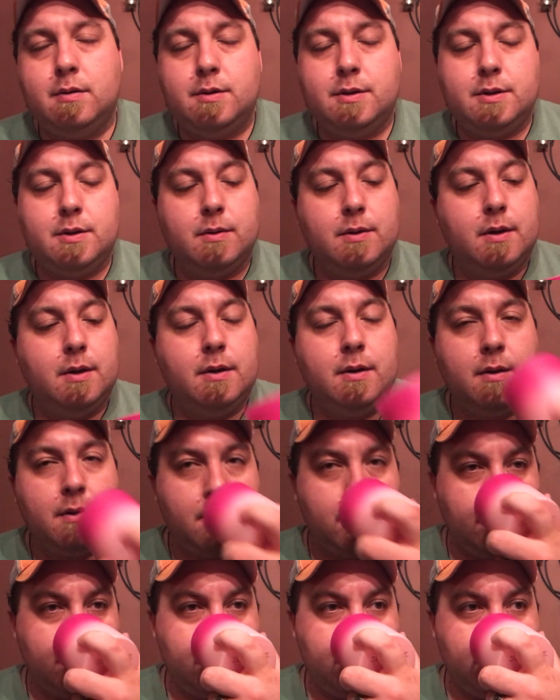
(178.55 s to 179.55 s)
So good
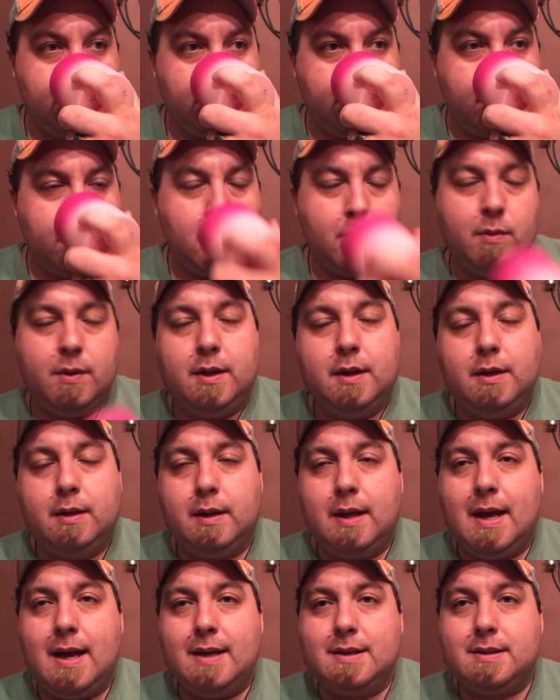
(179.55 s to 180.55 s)
with the
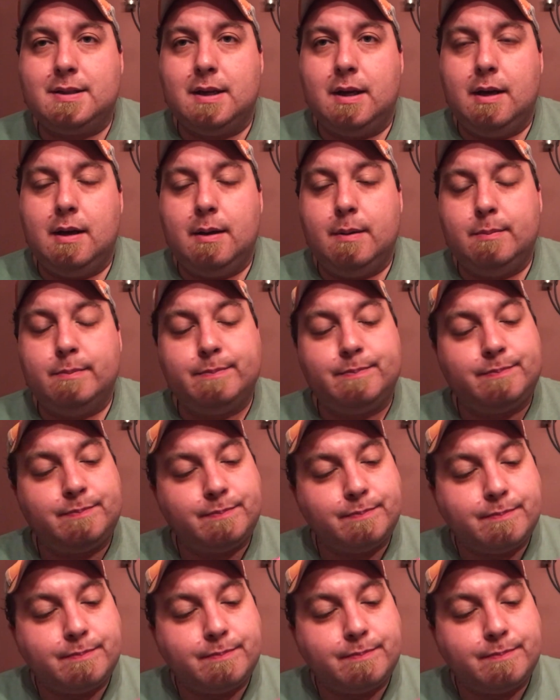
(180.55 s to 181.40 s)
glass um,